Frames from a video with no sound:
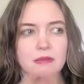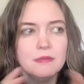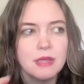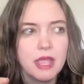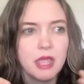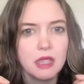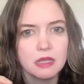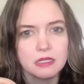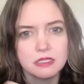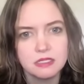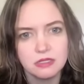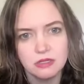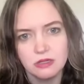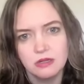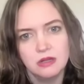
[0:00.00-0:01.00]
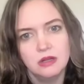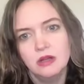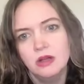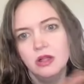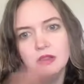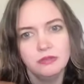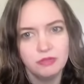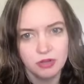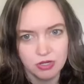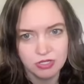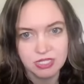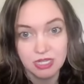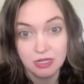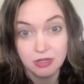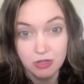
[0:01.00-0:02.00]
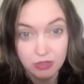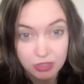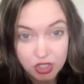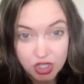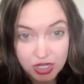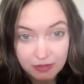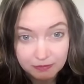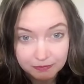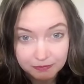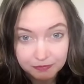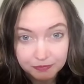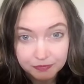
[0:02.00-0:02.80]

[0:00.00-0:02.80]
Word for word: impact all of our technology.